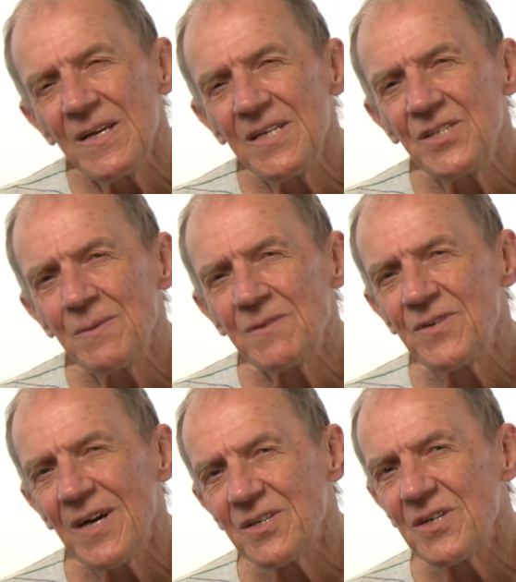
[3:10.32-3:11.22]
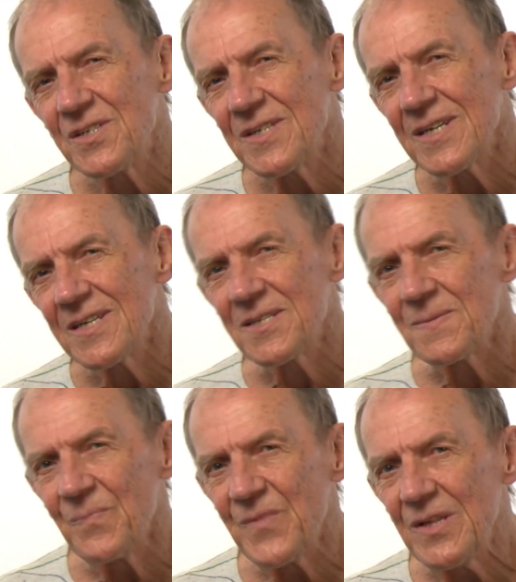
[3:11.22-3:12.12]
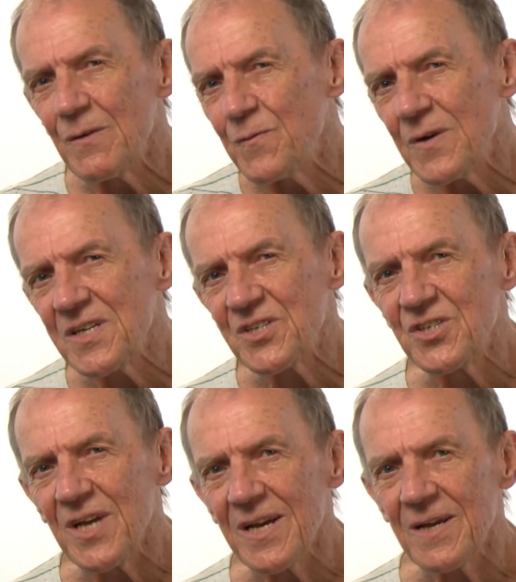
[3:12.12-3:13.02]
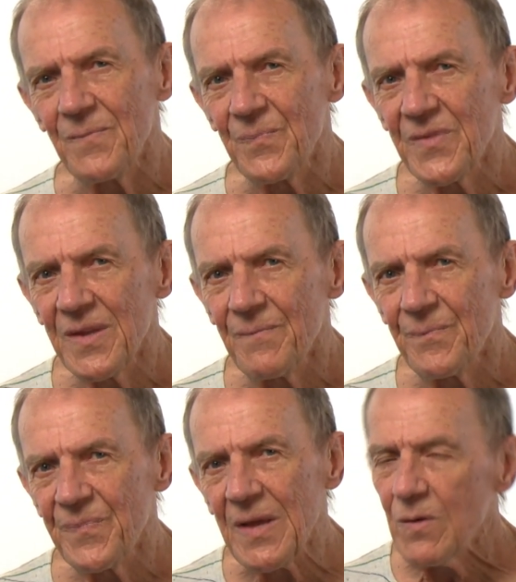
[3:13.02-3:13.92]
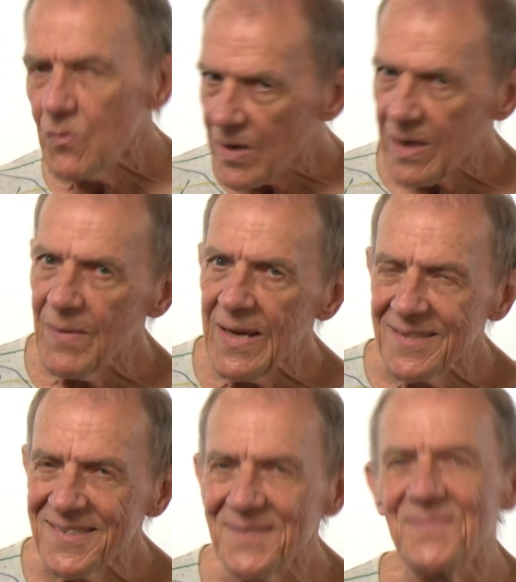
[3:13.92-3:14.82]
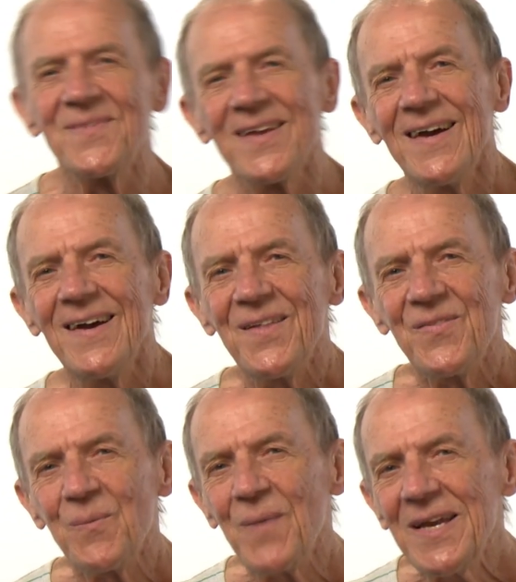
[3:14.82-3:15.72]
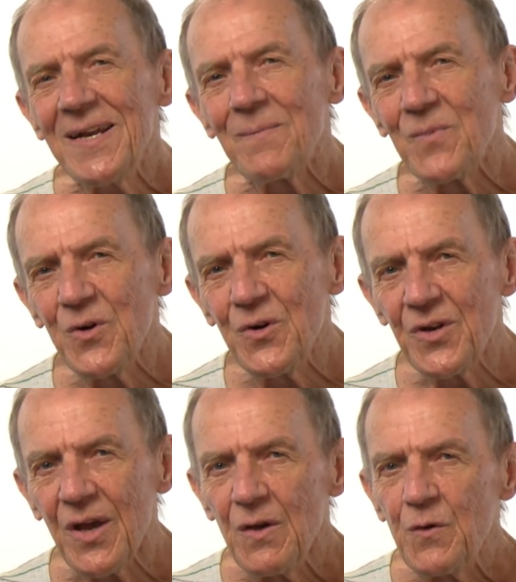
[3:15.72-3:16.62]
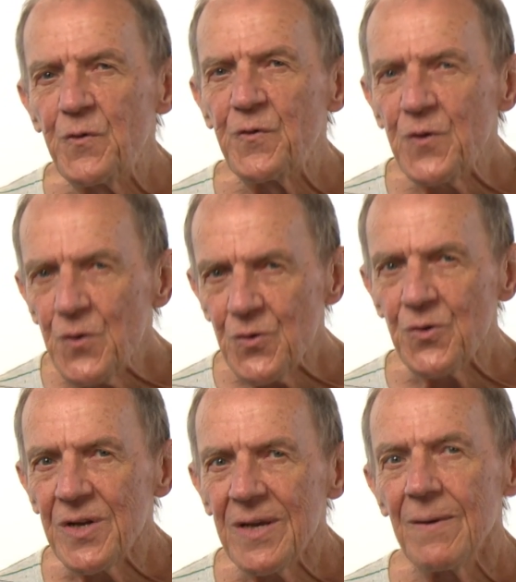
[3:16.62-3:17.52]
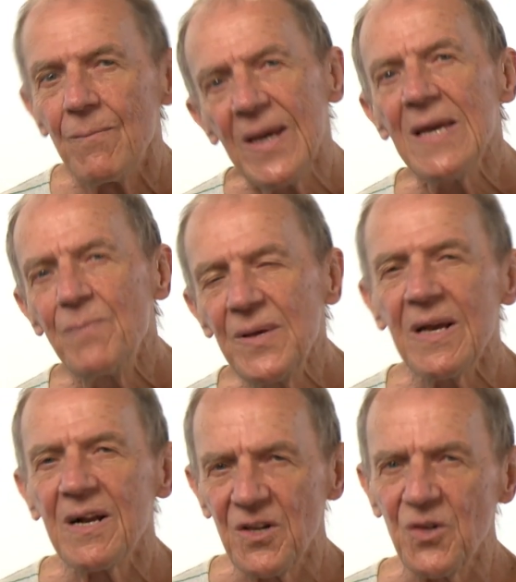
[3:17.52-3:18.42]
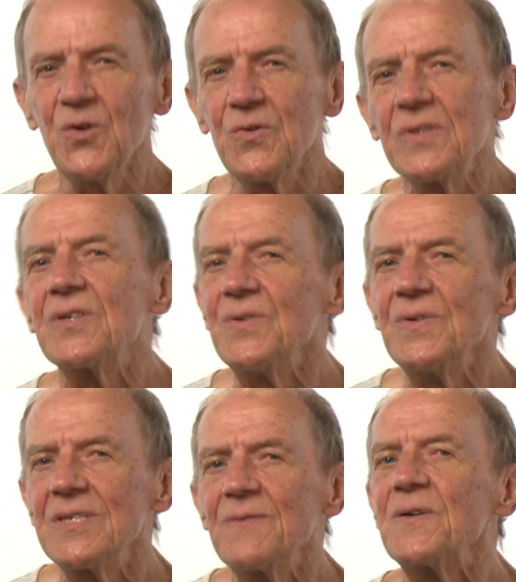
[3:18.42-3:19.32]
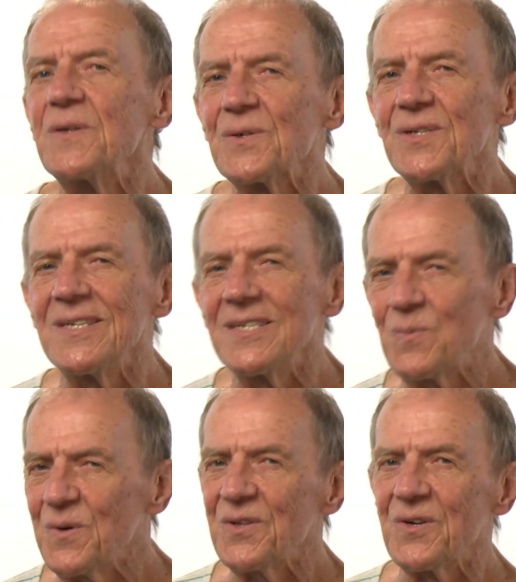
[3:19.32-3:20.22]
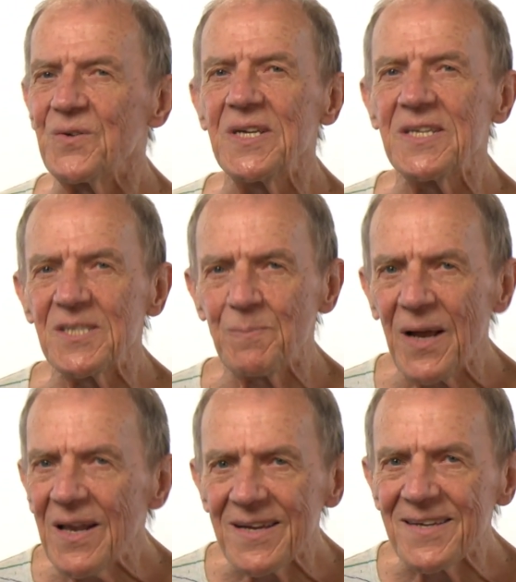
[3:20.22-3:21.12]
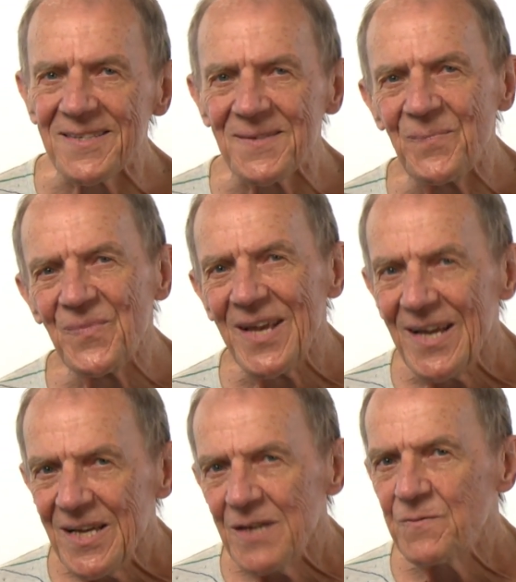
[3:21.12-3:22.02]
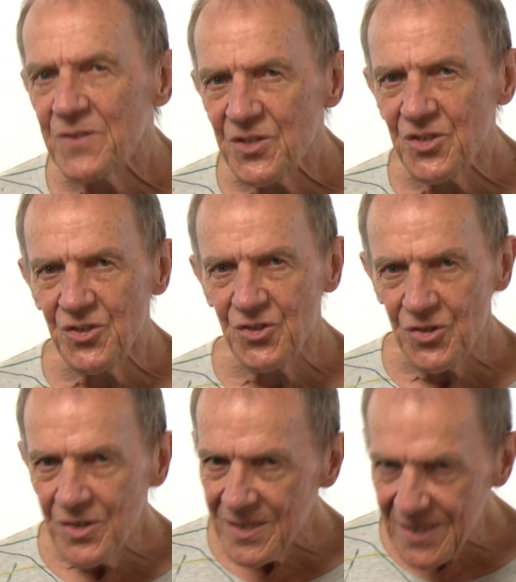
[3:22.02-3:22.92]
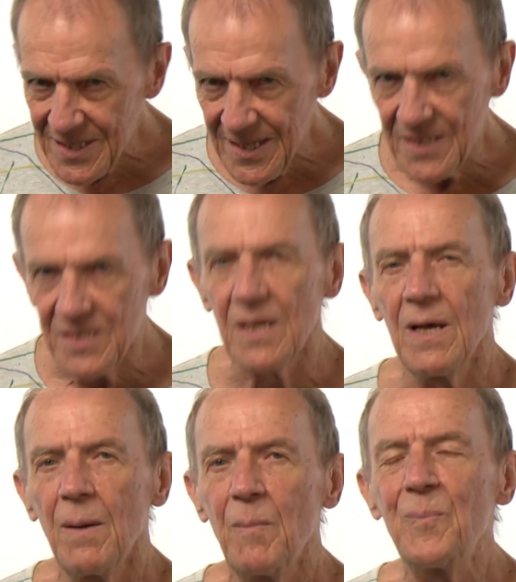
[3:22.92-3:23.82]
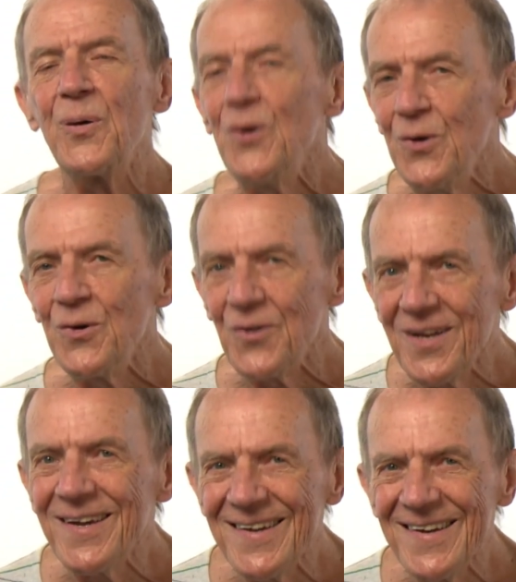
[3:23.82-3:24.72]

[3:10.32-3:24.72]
In terms of diagnostics, in the phonics check that we recommend, the made-up word phone may be a clue to difficulties with Greek spellings. If the student says poon,